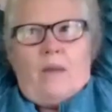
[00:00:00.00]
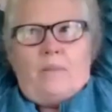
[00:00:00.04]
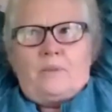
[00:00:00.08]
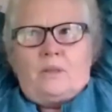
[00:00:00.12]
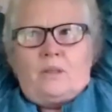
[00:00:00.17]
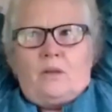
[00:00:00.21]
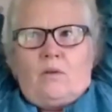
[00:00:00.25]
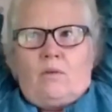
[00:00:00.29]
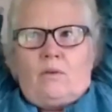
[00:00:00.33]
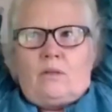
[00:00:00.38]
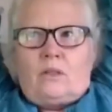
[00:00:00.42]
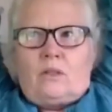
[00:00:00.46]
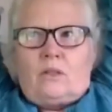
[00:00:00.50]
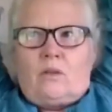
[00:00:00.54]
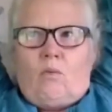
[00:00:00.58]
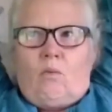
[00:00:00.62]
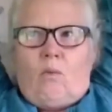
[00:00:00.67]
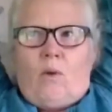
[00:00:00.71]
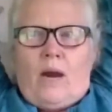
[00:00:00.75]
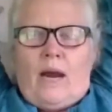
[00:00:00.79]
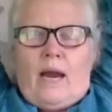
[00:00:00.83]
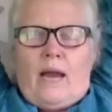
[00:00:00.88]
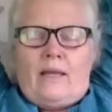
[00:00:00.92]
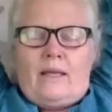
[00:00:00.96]
So it's the
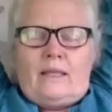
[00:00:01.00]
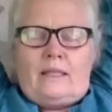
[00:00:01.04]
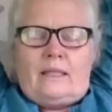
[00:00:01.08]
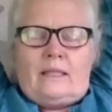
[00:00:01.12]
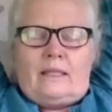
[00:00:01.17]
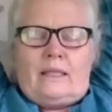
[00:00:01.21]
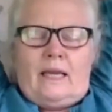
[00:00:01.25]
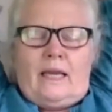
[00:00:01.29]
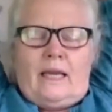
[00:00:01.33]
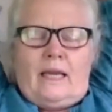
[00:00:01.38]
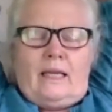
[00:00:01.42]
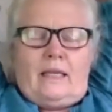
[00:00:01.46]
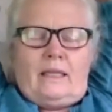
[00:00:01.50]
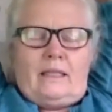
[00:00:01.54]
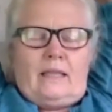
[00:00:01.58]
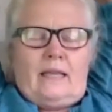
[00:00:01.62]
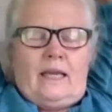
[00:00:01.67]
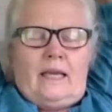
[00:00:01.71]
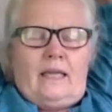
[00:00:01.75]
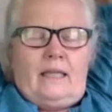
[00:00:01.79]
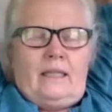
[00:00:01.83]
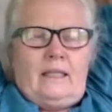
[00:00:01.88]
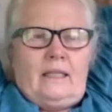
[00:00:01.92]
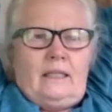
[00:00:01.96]
way the t-
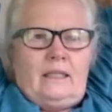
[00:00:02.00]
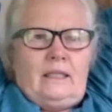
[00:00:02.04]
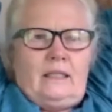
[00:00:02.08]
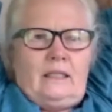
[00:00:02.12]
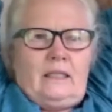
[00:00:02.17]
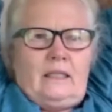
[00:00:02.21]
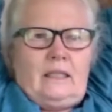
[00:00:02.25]
tendons